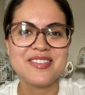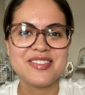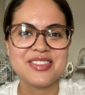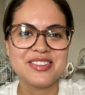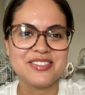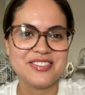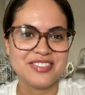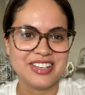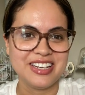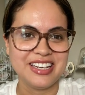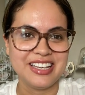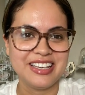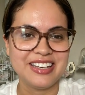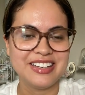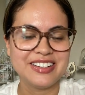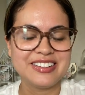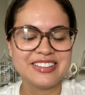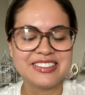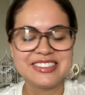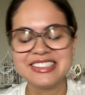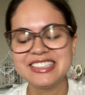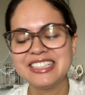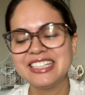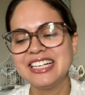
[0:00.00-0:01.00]
of the
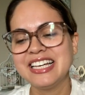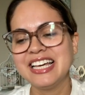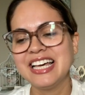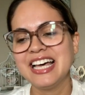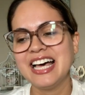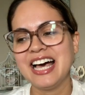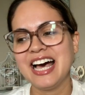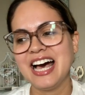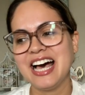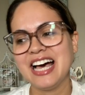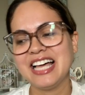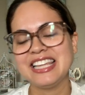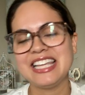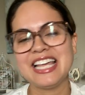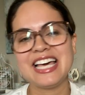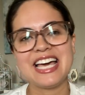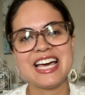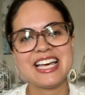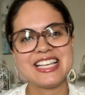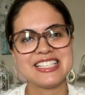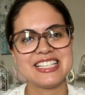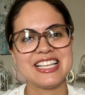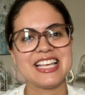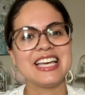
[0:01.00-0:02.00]
video. Like
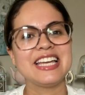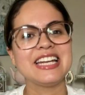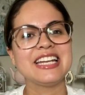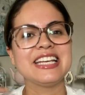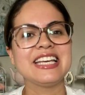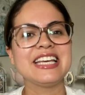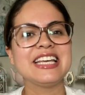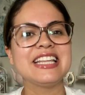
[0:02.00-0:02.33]
I said,